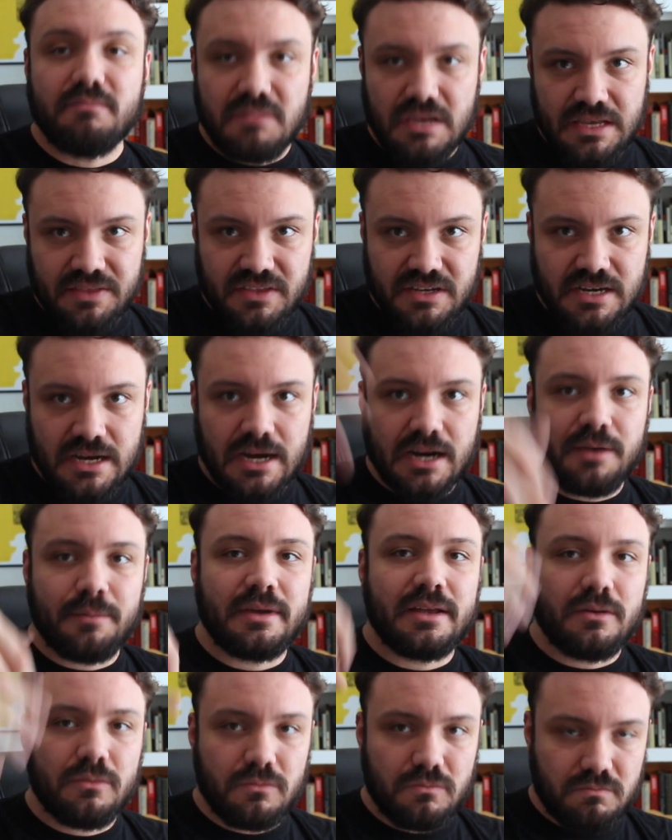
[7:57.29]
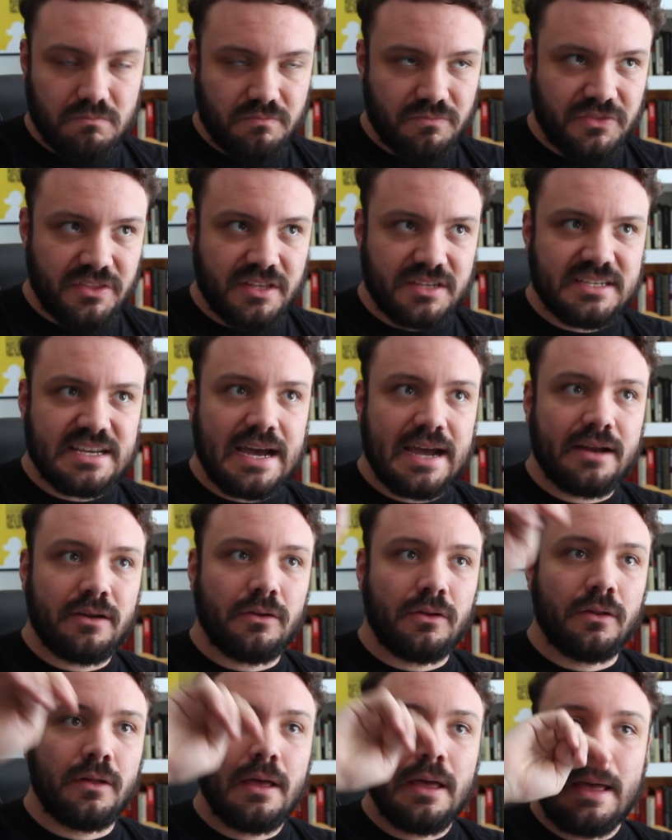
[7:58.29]
Eat the Document, the
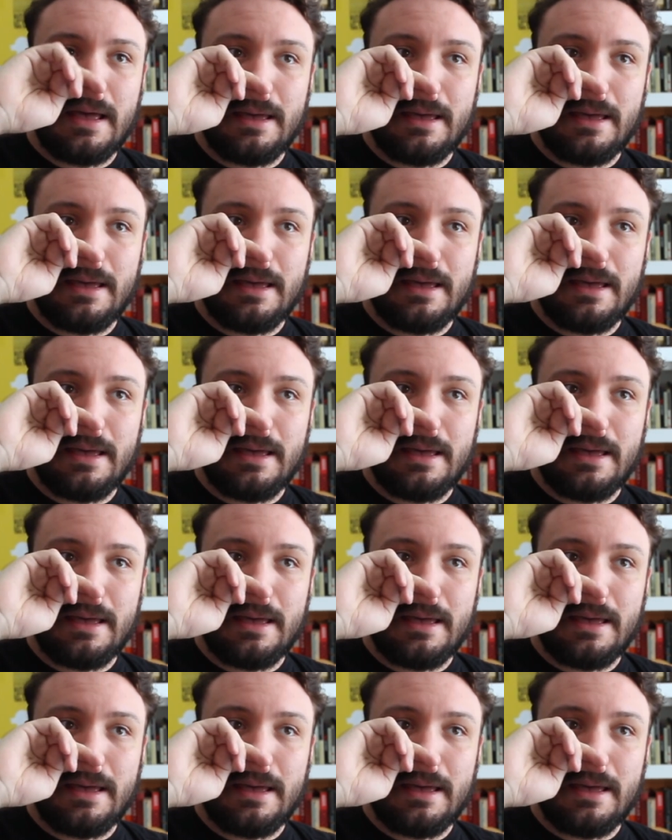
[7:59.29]
title,